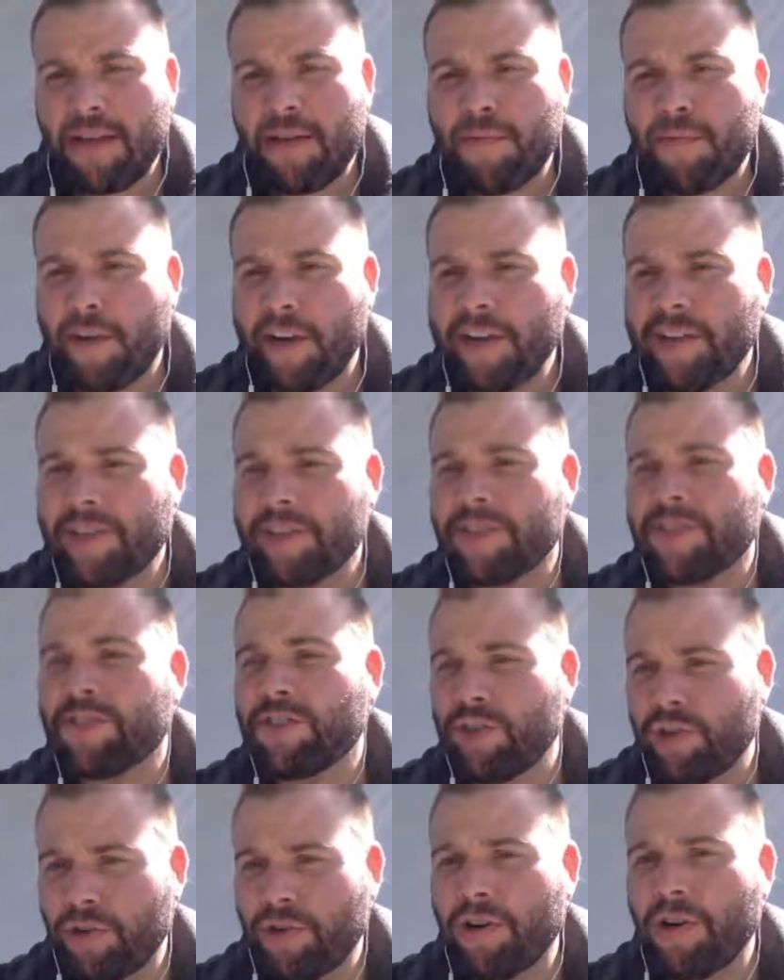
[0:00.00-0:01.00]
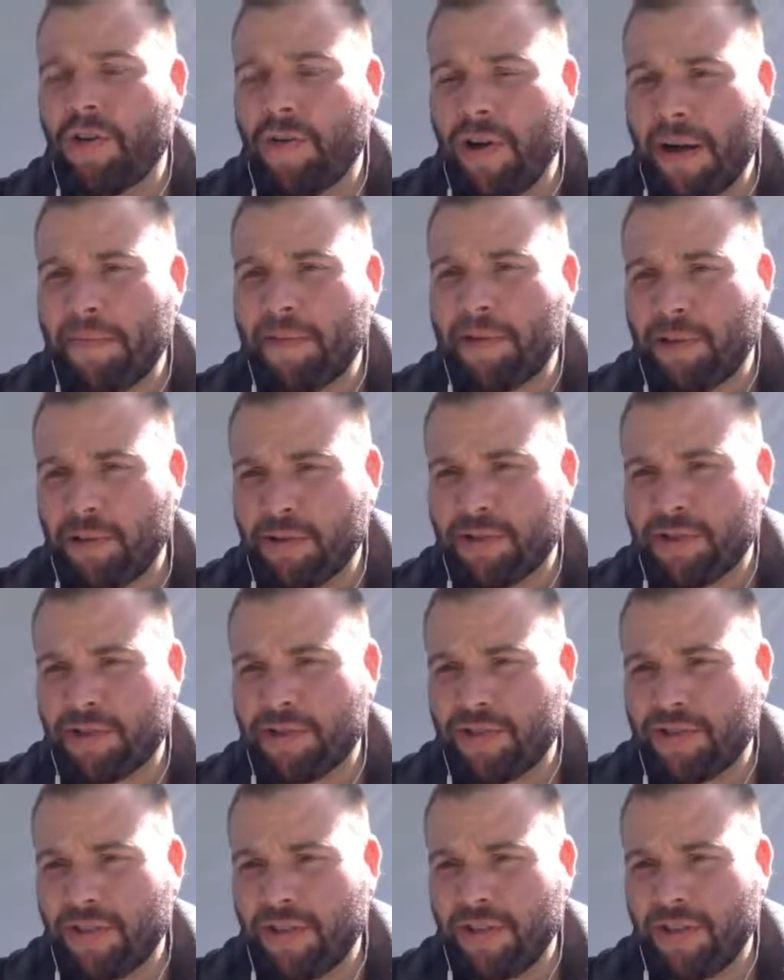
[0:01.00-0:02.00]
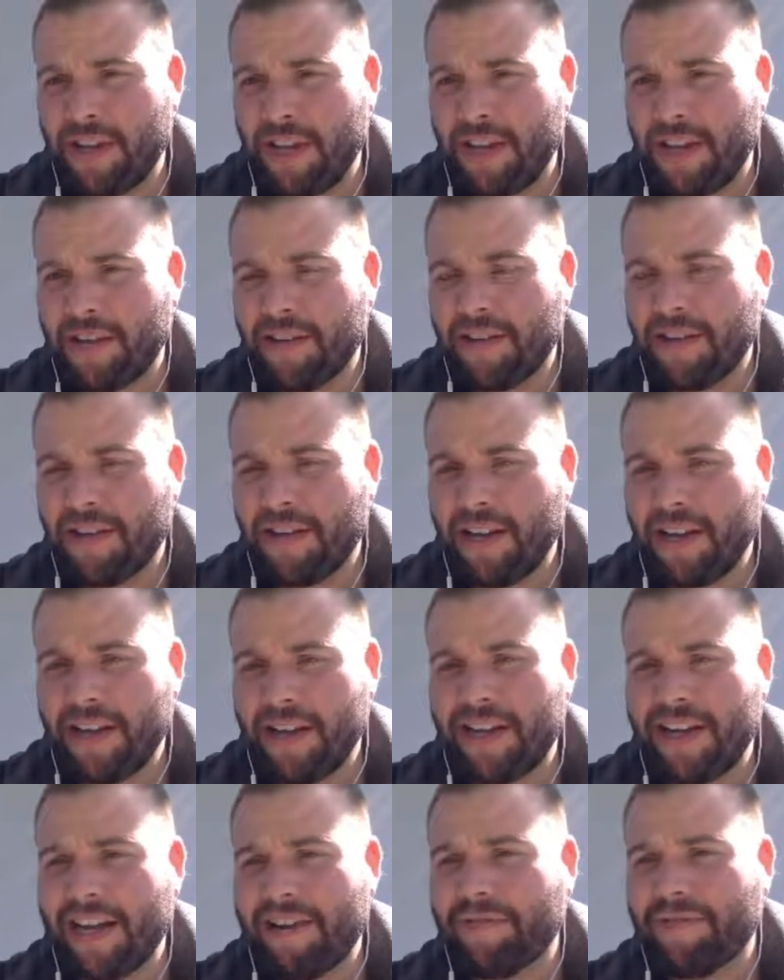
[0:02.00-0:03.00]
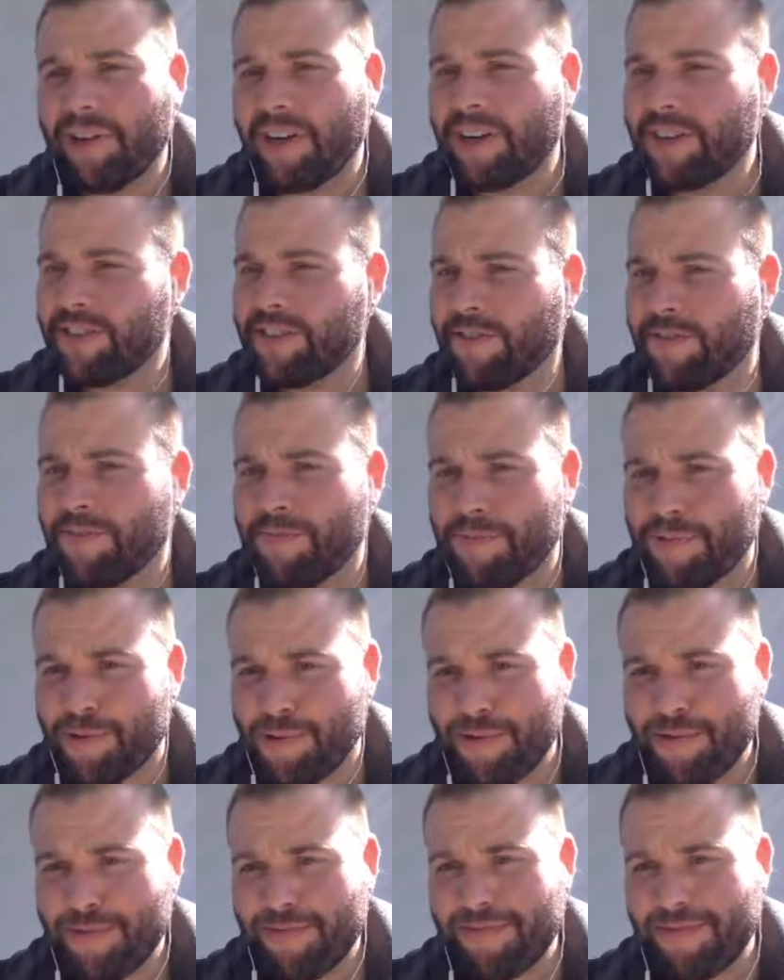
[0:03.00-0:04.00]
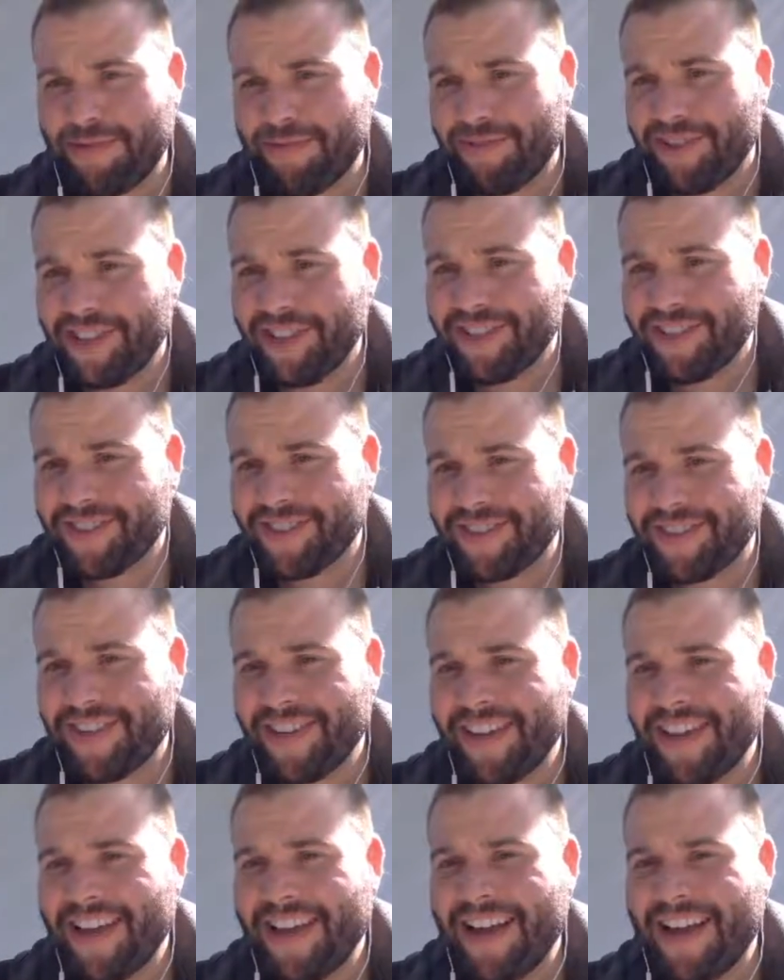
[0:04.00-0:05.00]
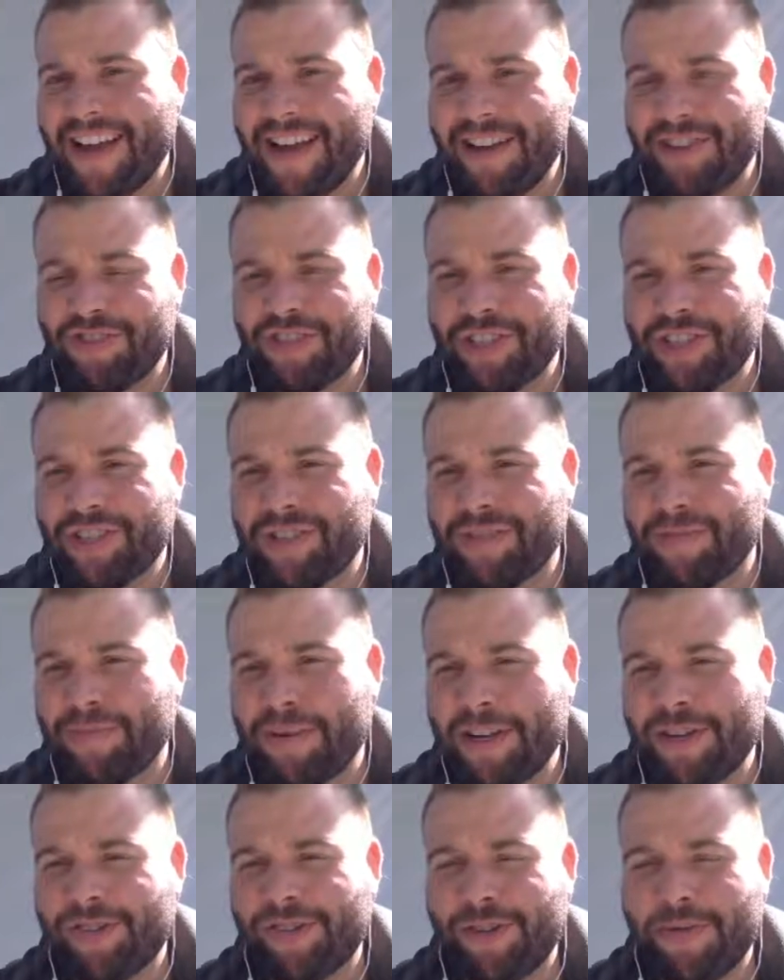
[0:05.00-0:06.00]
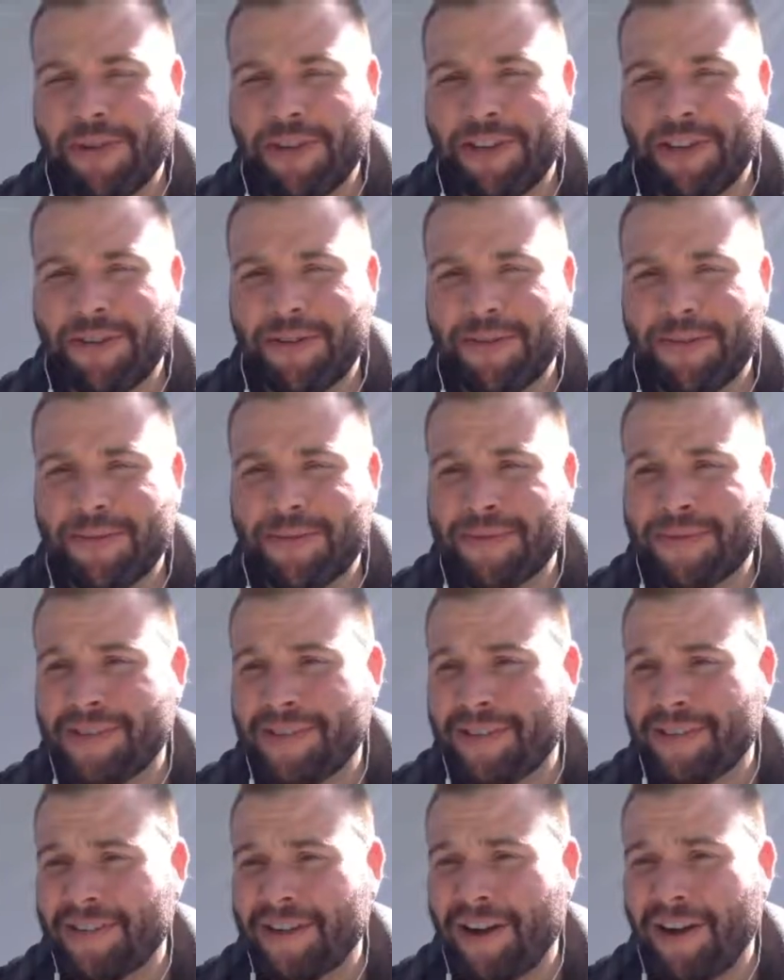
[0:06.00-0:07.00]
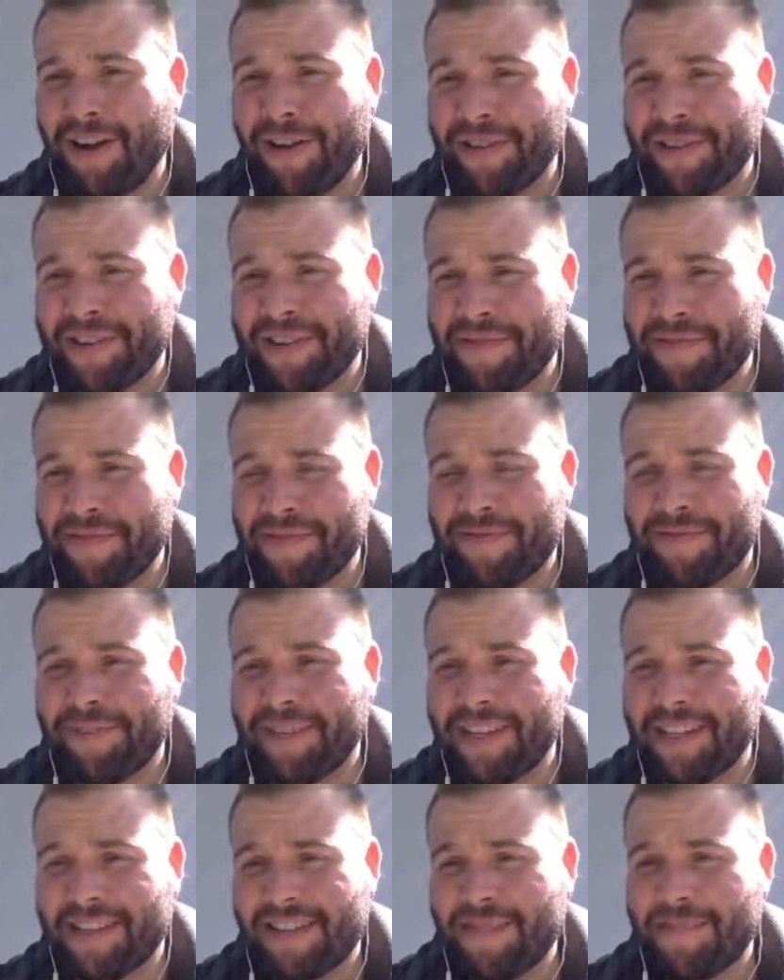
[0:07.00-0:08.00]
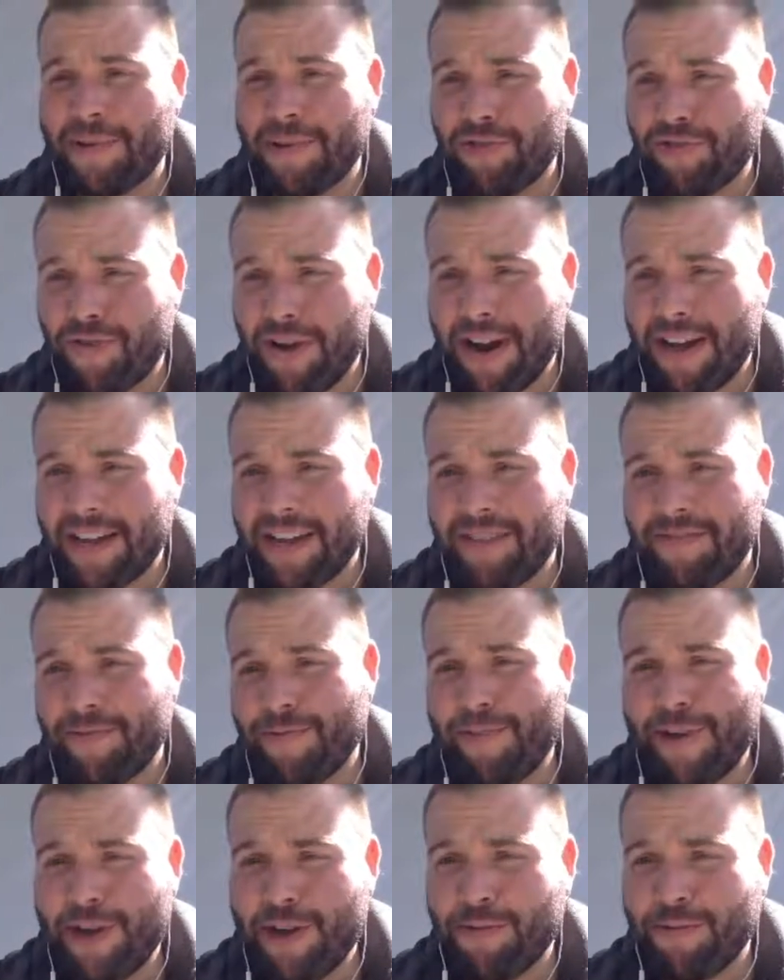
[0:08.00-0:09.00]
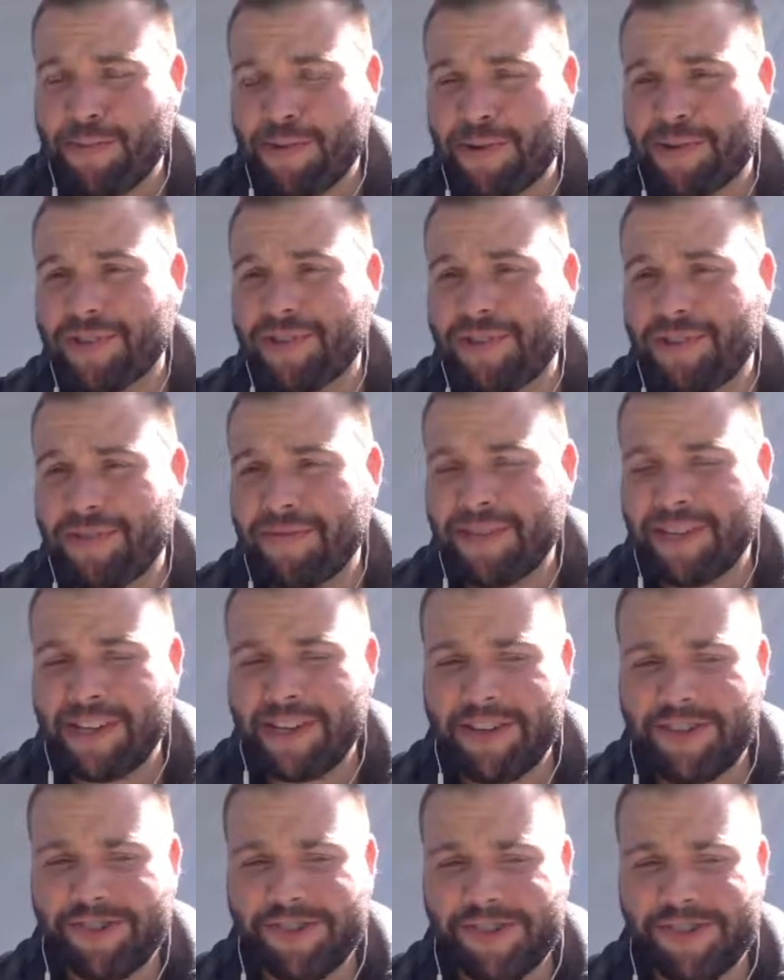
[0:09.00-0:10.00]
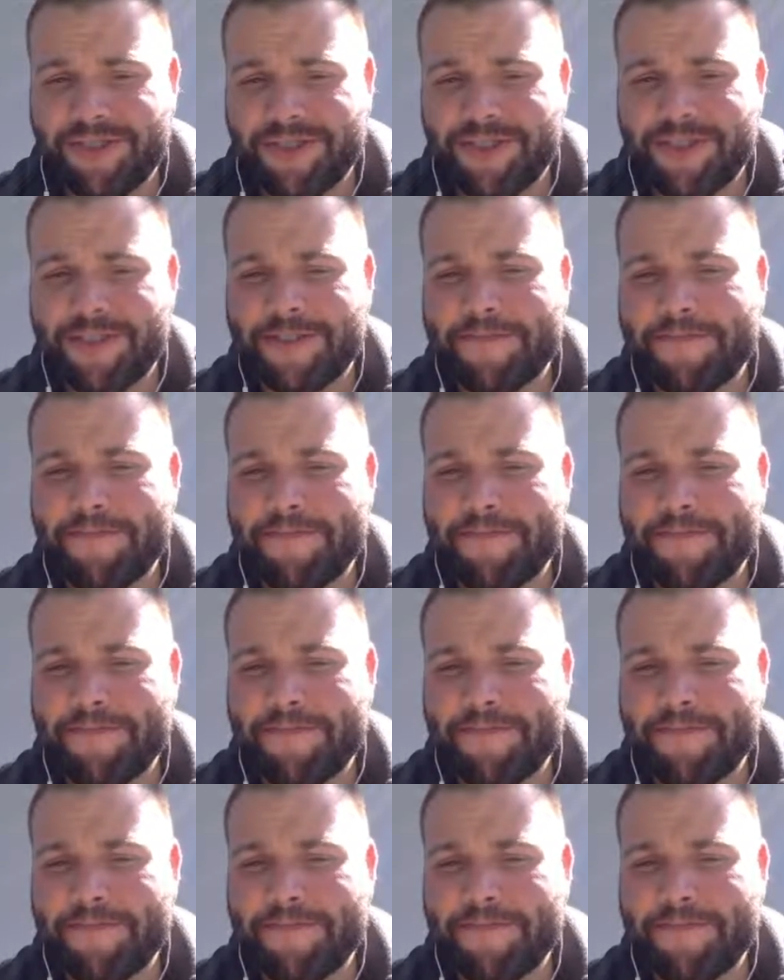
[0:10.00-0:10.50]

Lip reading: Prices do go up closer to the date, and I have lots of proof of this just by showing you all the different flights I've been tracking for my own personal vacations.